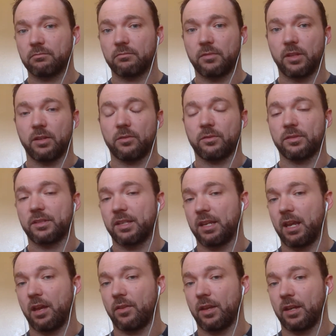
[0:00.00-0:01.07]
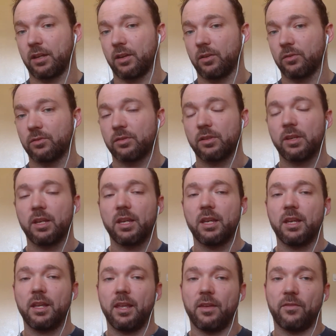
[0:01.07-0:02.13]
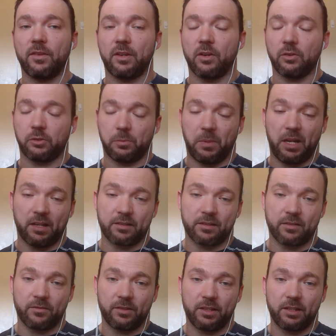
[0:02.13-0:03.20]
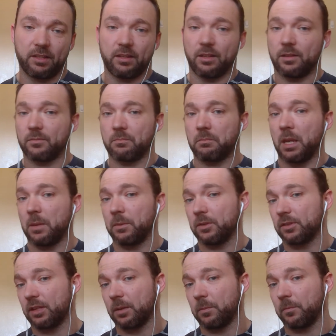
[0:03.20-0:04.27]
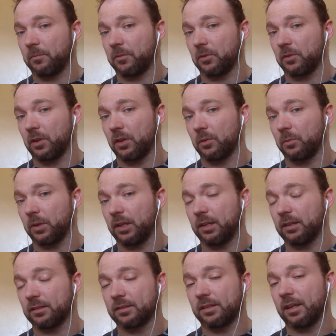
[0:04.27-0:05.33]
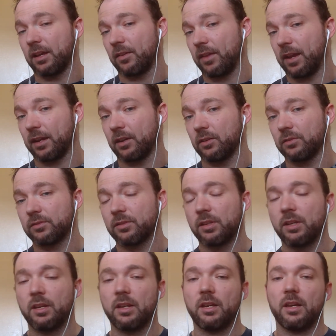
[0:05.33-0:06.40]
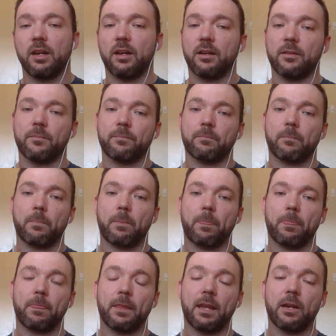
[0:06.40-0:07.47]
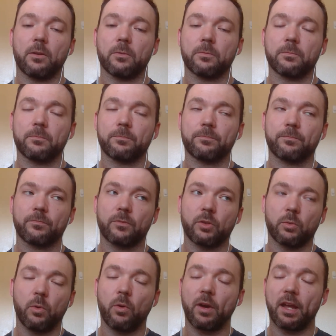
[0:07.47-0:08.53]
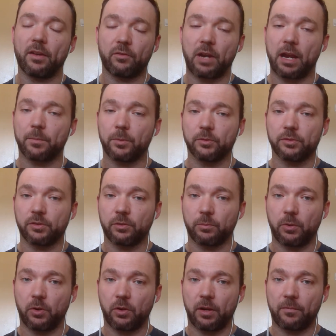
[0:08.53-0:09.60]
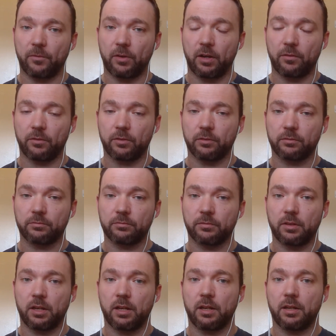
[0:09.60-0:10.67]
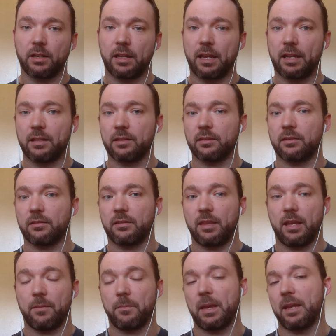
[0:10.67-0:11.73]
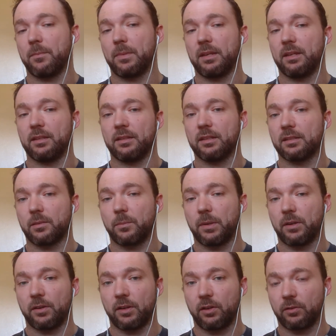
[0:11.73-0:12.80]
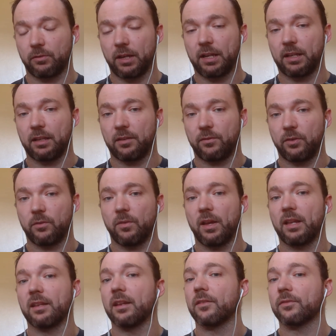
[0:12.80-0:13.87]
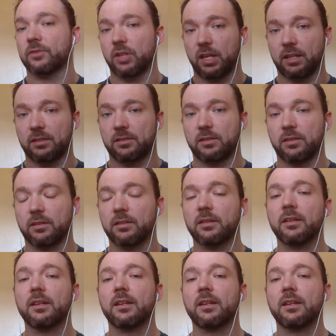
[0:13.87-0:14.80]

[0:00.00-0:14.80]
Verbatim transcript: you know, and see how that goes. If it goes positively, then maybe you skip them for another week and see how that goes. Um, now, you won't have rack pulls in your program forever, uh, and they may be disappearing already if you've had enough chance to